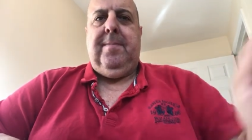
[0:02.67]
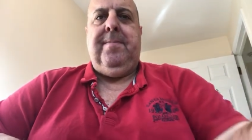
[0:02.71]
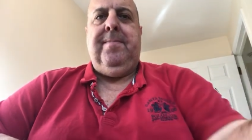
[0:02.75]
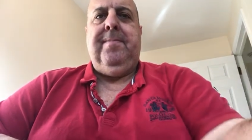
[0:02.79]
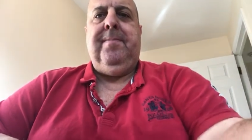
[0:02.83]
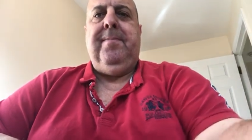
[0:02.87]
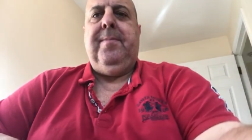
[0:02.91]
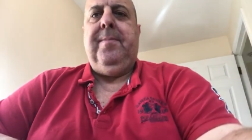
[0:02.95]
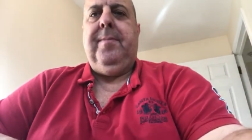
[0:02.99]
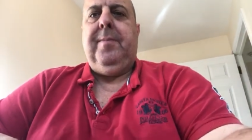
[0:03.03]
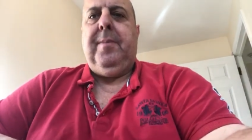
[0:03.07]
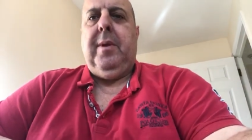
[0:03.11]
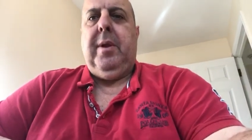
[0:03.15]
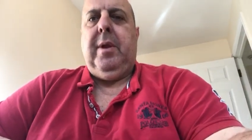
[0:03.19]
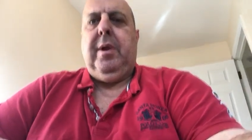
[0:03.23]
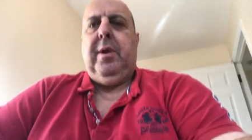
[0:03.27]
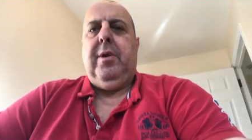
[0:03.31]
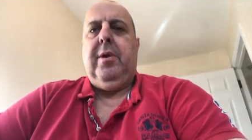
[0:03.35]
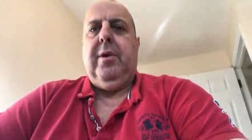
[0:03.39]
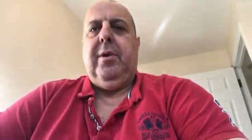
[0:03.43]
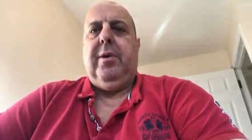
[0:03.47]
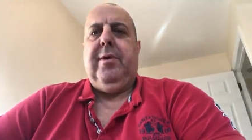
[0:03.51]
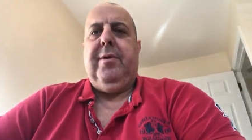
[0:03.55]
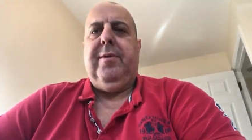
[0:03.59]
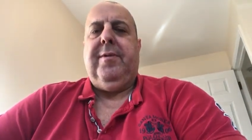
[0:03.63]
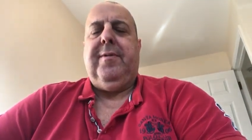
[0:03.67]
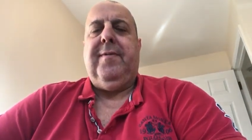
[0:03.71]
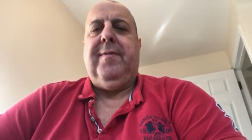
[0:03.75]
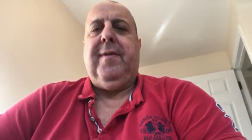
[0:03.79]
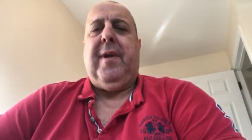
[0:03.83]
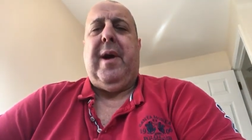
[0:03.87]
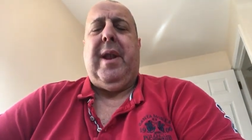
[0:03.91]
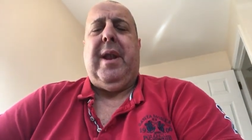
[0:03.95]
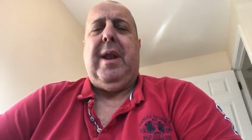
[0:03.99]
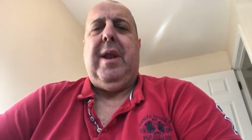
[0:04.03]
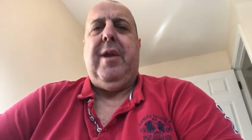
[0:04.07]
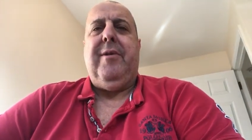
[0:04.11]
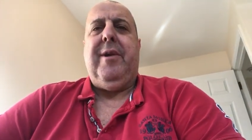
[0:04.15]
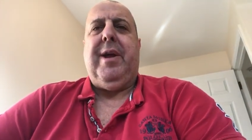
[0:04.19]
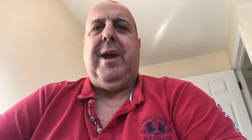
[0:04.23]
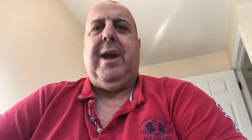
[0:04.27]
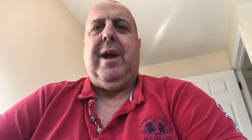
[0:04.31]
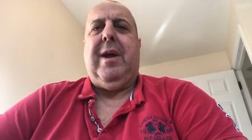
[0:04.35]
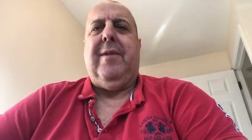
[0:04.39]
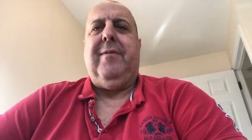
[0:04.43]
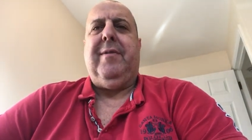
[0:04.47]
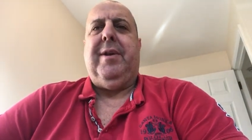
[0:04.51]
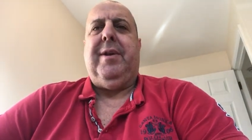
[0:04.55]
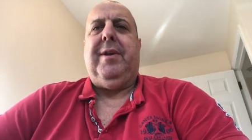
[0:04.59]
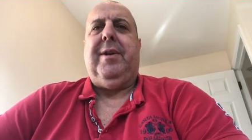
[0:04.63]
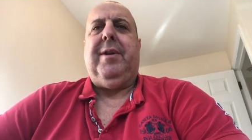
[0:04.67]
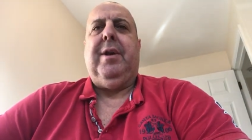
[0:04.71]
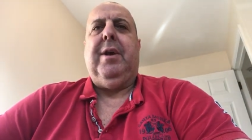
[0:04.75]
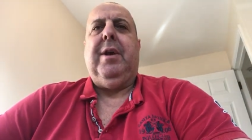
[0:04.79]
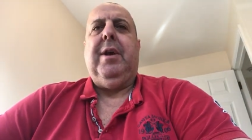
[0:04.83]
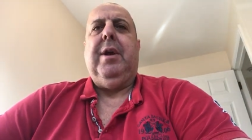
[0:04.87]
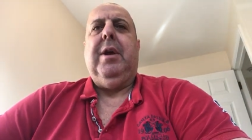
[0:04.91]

and girls. Finally recovered.